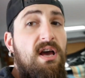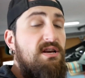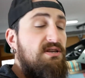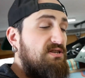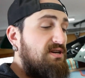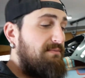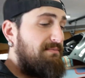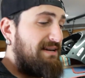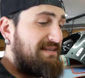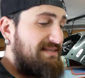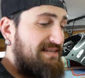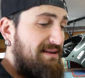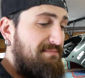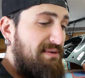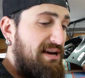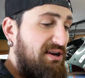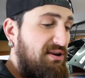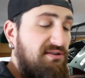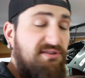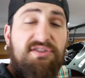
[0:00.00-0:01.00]
So I'm not setting
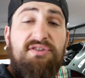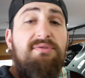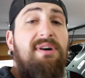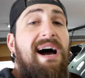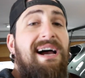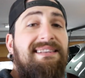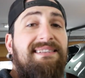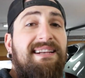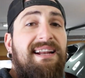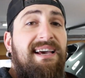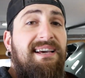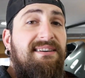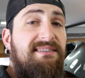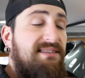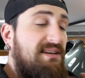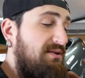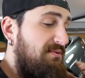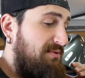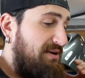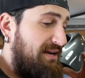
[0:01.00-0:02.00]
my goals too high today because
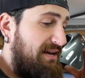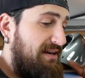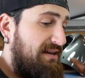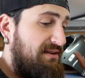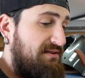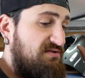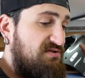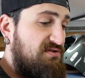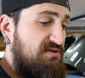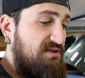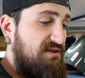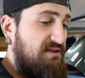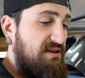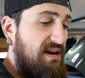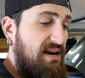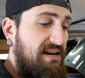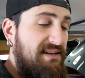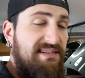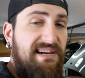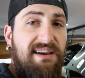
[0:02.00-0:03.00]
I don't want
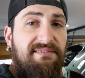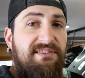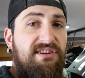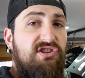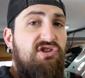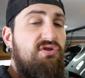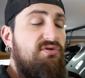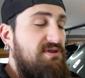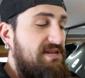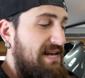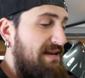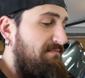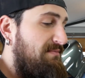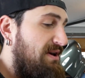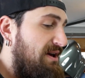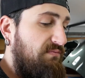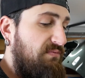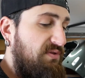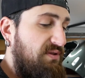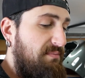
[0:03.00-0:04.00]
to dive in too deep.
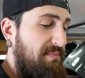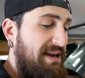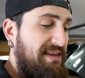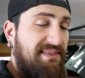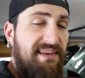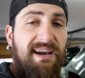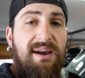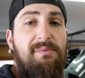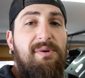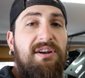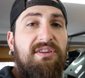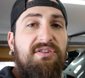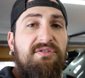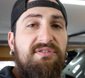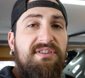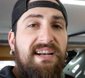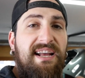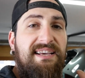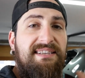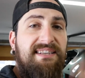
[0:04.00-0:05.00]
The main thing I want to do
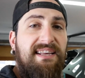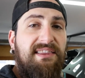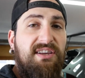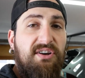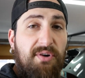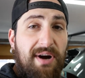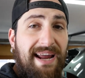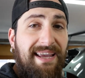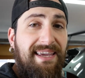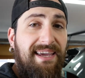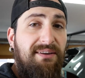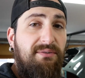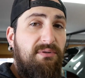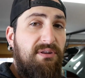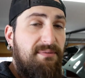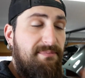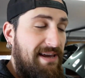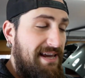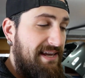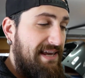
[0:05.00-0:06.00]
today is get the crank in with
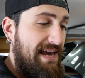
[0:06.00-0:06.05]
the main